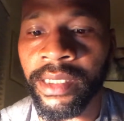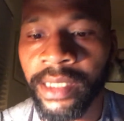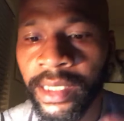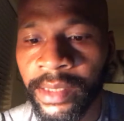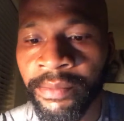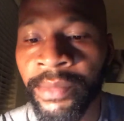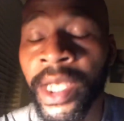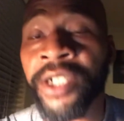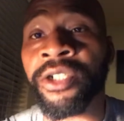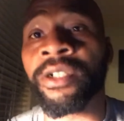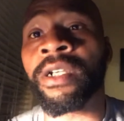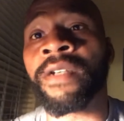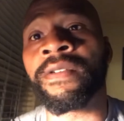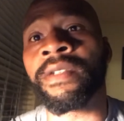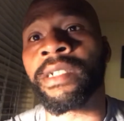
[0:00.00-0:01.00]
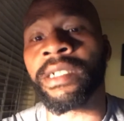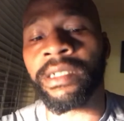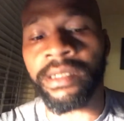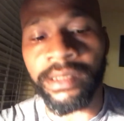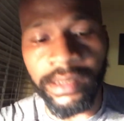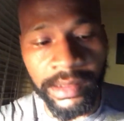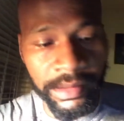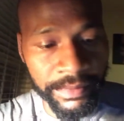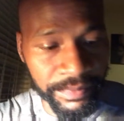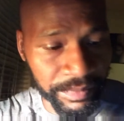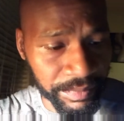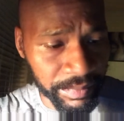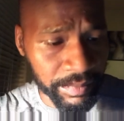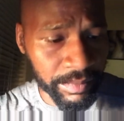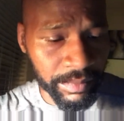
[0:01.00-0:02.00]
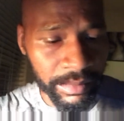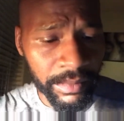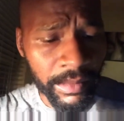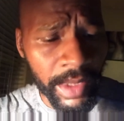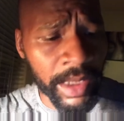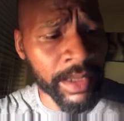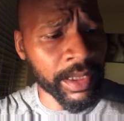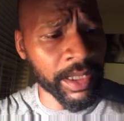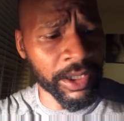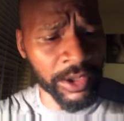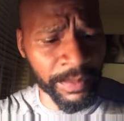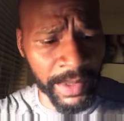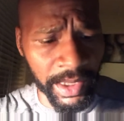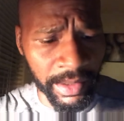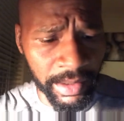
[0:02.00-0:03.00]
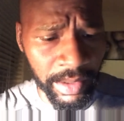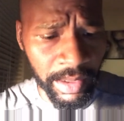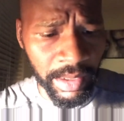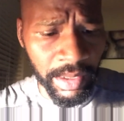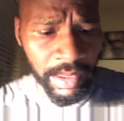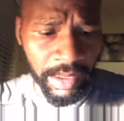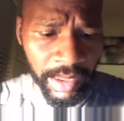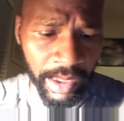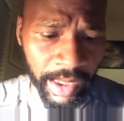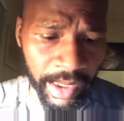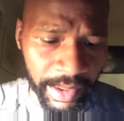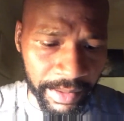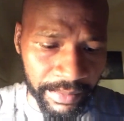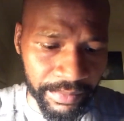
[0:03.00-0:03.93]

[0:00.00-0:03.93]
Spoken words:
measure of the excuse me uh,